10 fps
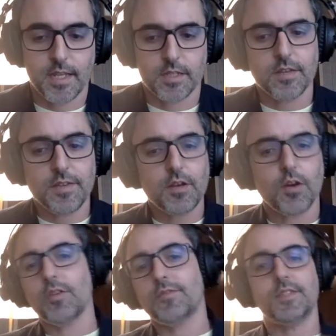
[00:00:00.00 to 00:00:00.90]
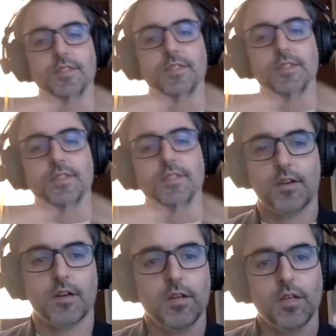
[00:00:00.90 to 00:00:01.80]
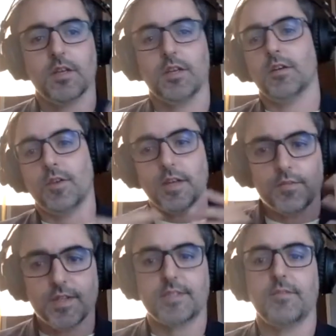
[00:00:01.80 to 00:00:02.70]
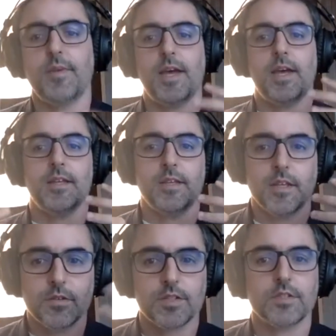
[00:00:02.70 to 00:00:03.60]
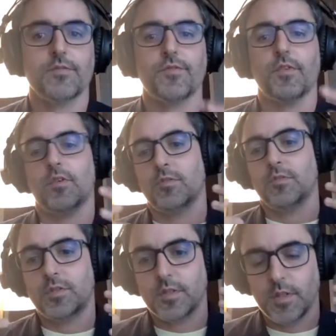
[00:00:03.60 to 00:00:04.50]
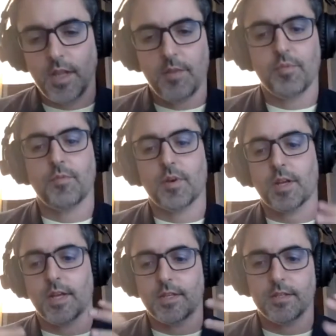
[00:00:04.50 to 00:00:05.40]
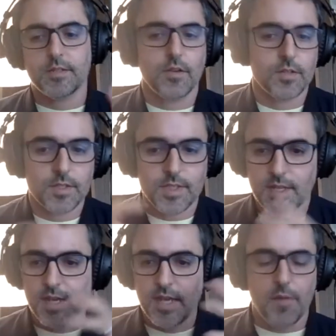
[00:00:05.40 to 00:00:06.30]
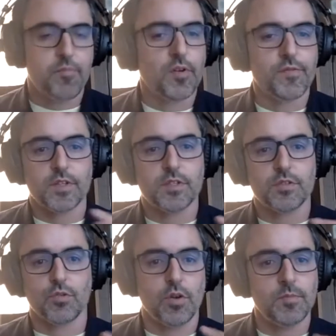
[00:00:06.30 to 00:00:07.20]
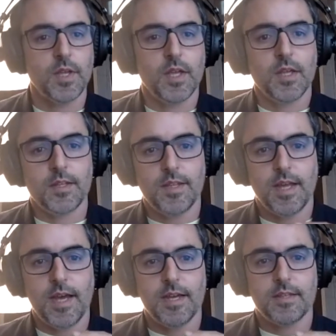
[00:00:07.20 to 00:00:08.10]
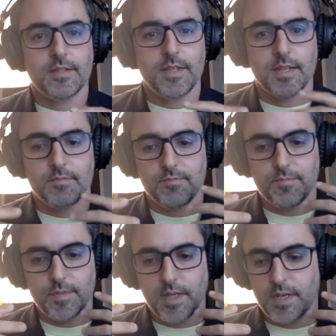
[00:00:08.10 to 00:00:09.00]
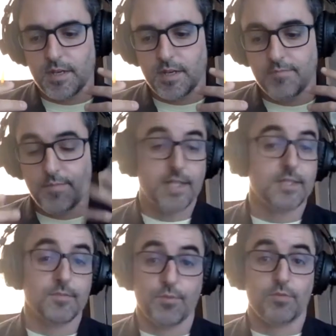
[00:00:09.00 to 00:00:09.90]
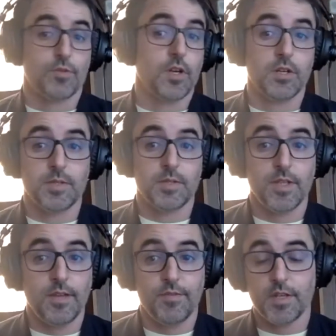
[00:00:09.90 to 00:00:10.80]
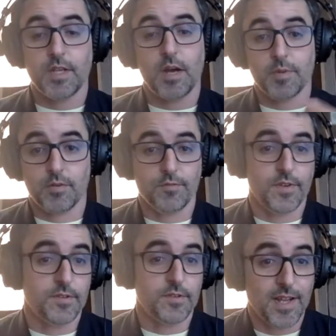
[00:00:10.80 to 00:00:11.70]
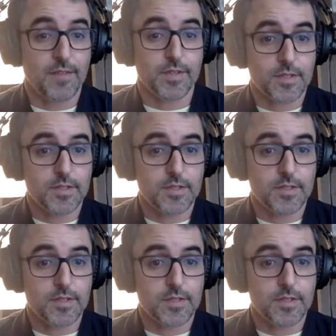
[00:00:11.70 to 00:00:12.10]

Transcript: So I think all of these together, increased demand, increased defaults, the labor market, and so on. It's like a perfect storm that makes what we're talking about today very topical, very relevant.